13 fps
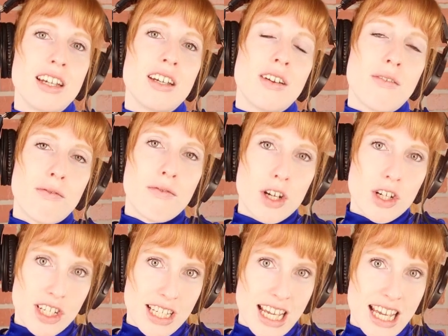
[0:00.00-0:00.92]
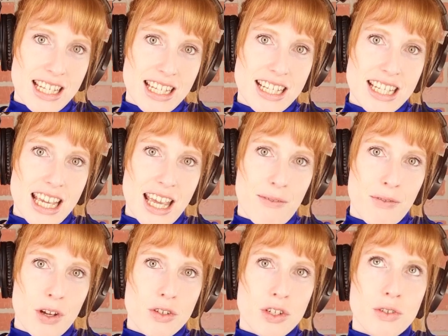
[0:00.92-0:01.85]
versus if
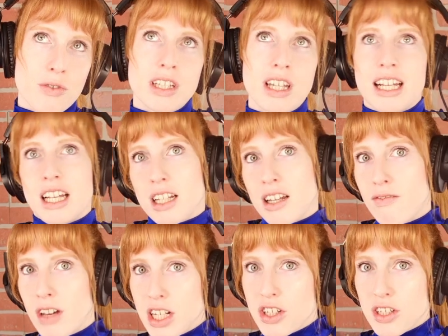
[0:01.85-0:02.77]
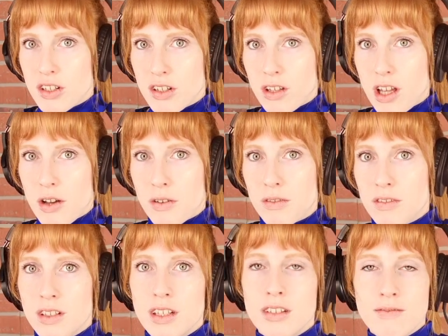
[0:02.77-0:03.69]
you're doing like a conventional loan.
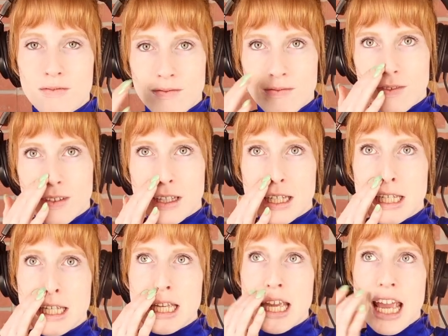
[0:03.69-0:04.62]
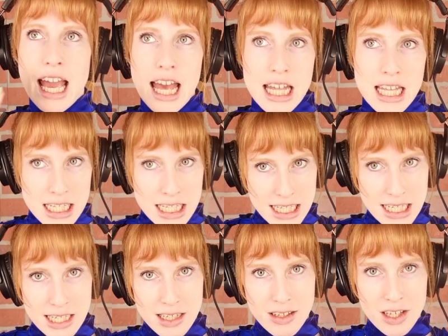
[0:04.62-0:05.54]

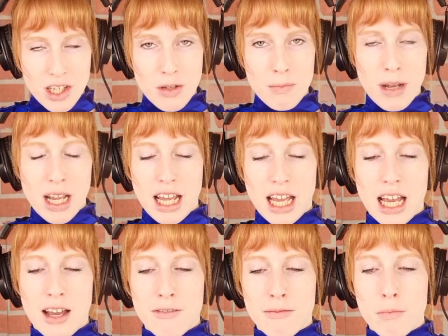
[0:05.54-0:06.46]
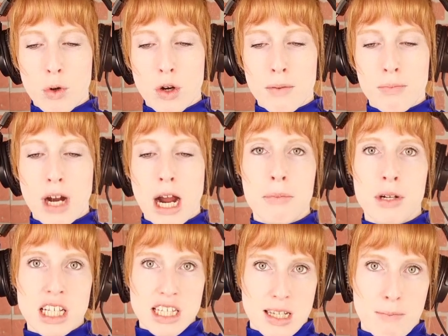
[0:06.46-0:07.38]
Yes, you might have more
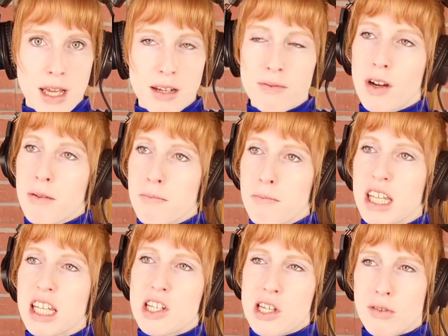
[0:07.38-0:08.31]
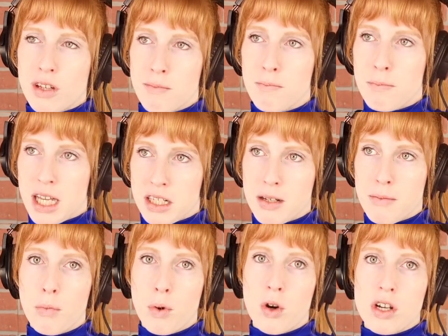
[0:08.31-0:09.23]
properties to pick from because you can pick a
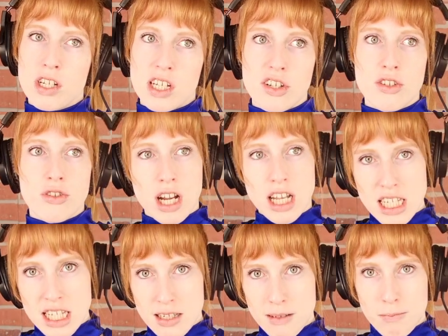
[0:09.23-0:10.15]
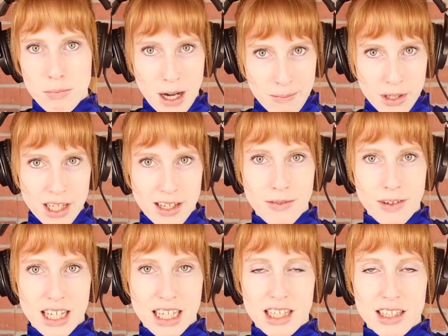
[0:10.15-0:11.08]
more distressed property to
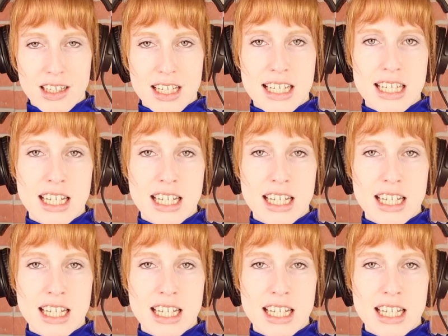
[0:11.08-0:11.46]
finance.